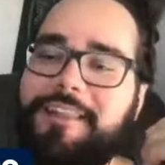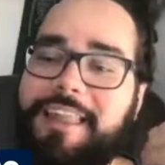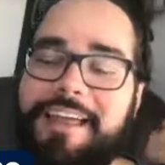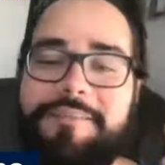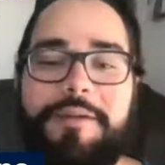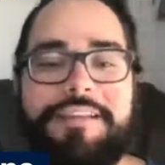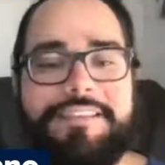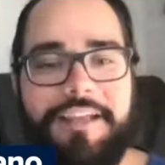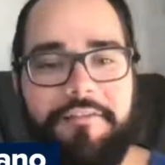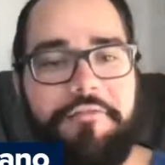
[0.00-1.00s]
like
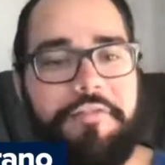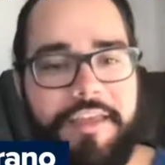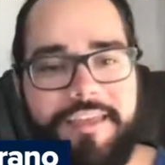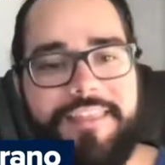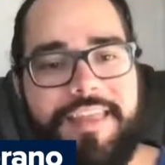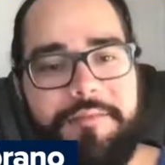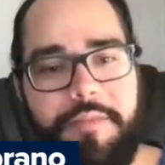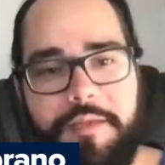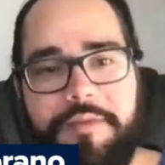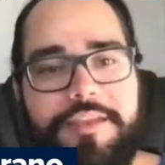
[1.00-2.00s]
myself, think that
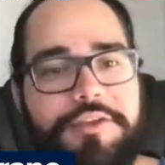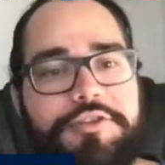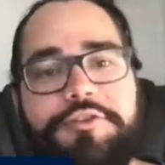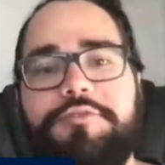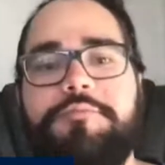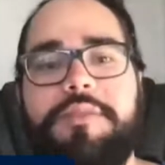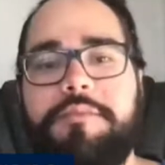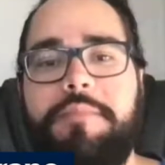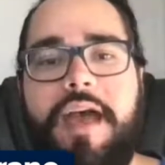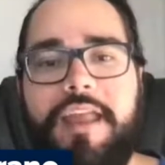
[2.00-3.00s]
maybe he shouldn't
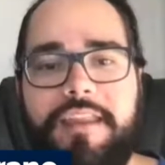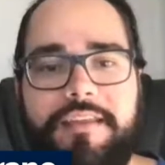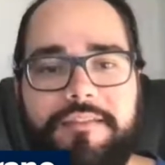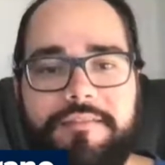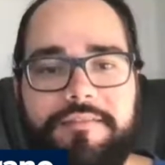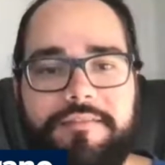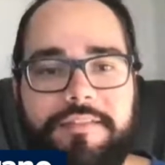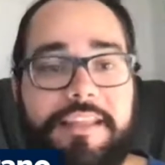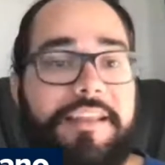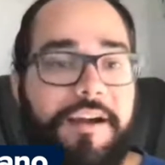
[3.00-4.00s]
be batting
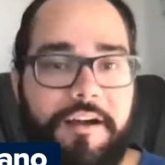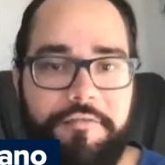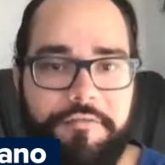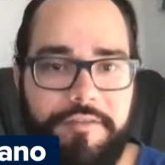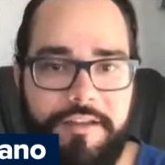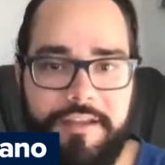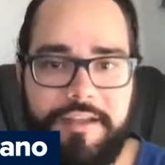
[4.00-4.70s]
leadoff,